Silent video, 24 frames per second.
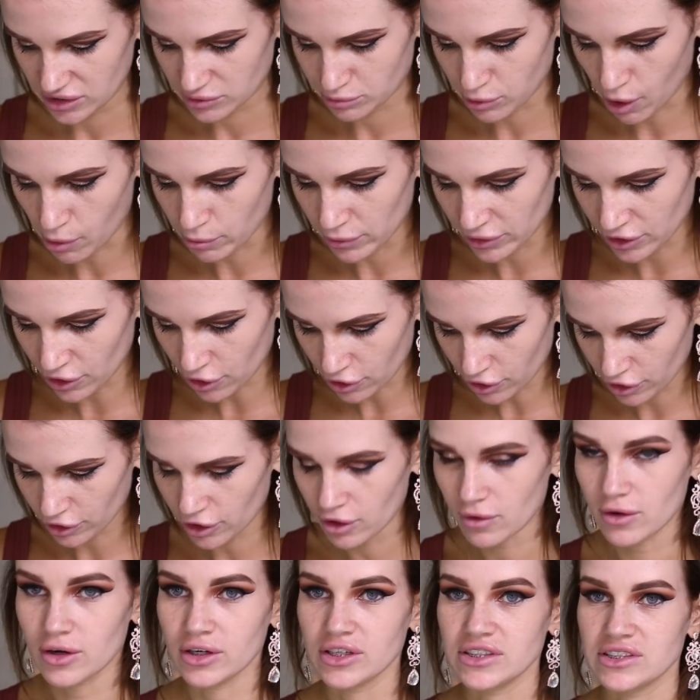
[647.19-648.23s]
It's probably not going
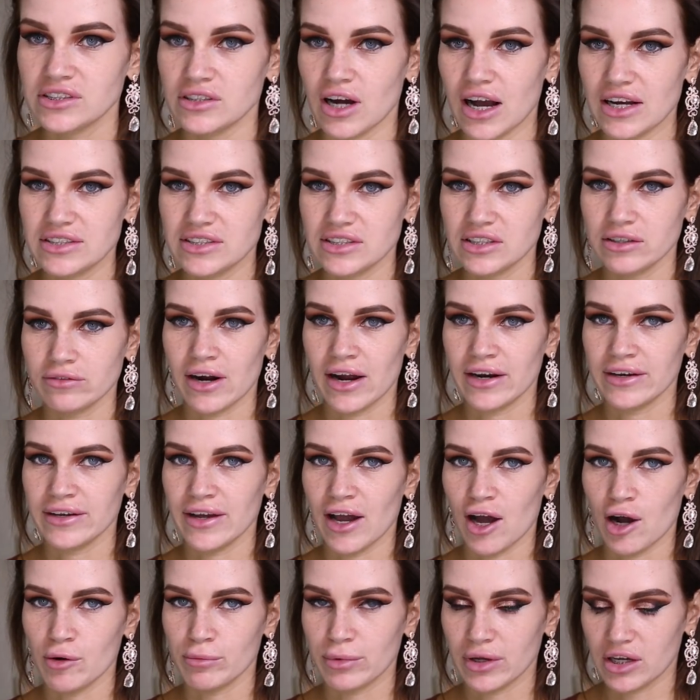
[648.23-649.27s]
to go on as nicely right
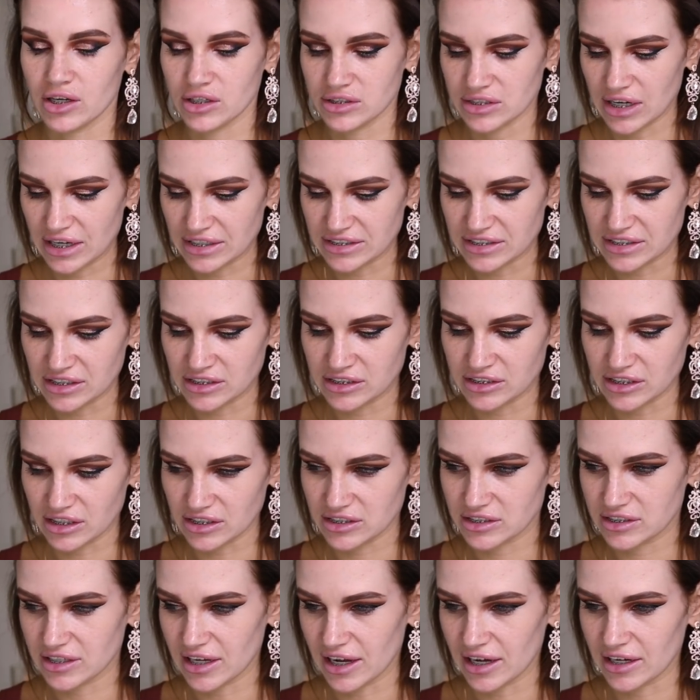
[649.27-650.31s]
now because I did
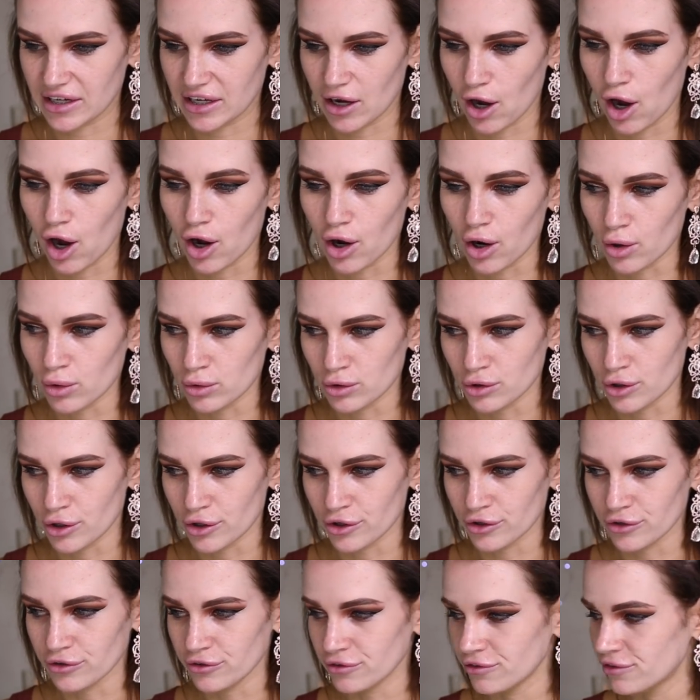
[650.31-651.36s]
just get a whole
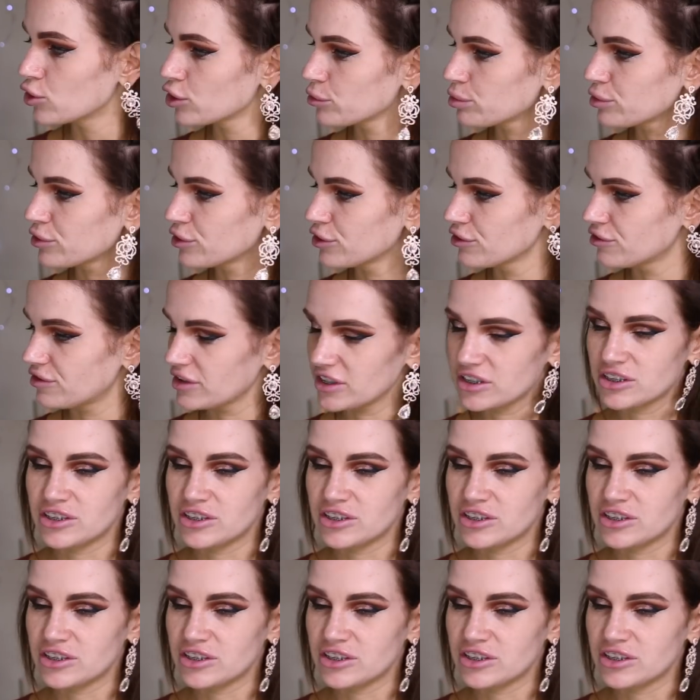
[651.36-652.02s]
lot of waterproof